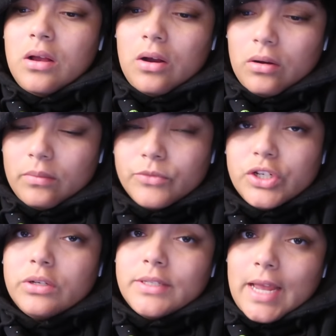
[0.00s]
Oh,
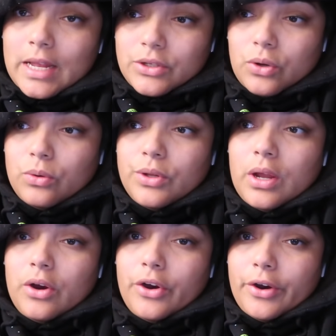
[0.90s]
Jill's dad told
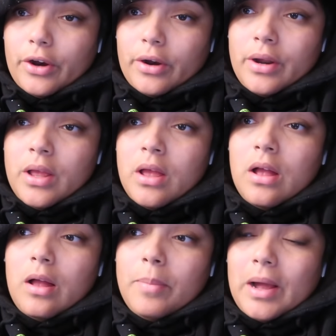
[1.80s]
her
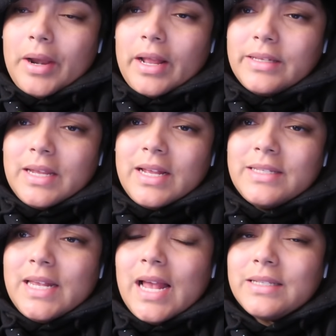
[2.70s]
about it because I
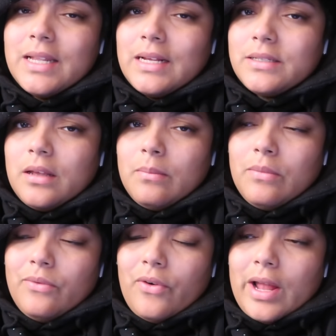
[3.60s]
guess he has, like,
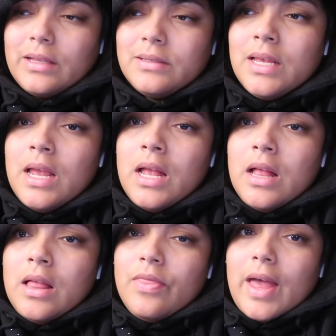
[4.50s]
some friends
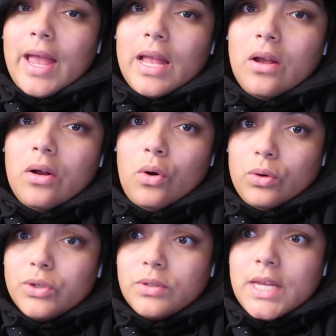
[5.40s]
that
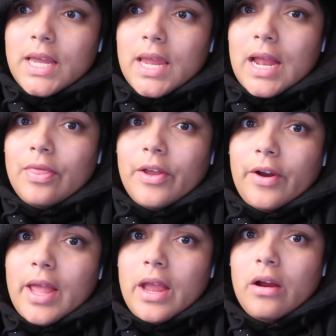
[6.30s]
also take it and their
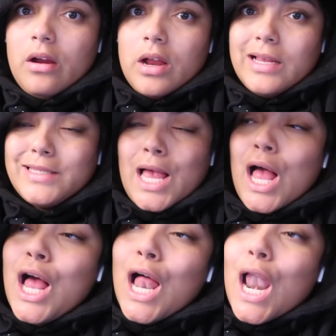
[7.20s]
hair is
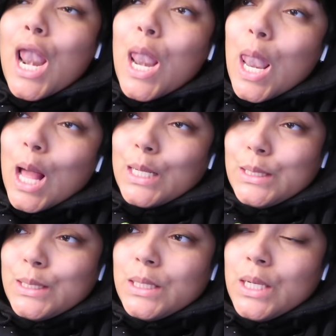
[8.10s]

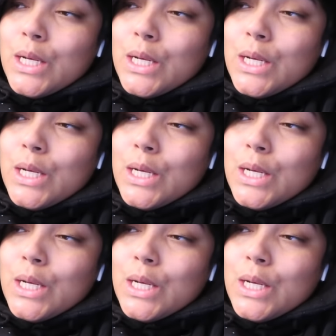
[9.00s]
lush.